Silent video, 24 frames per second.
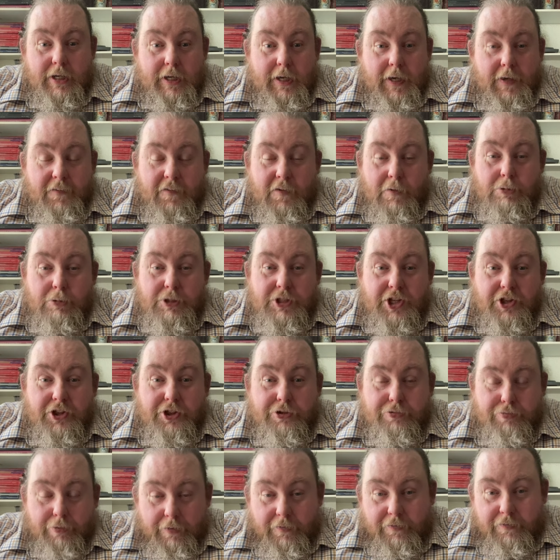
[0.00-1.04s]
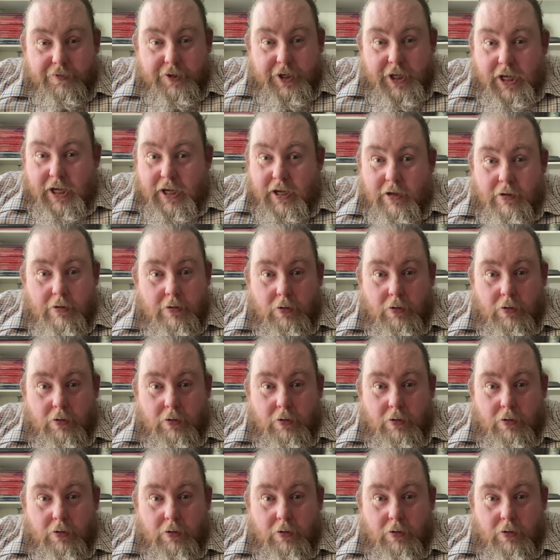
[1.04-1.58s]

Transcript: If it was a thrifty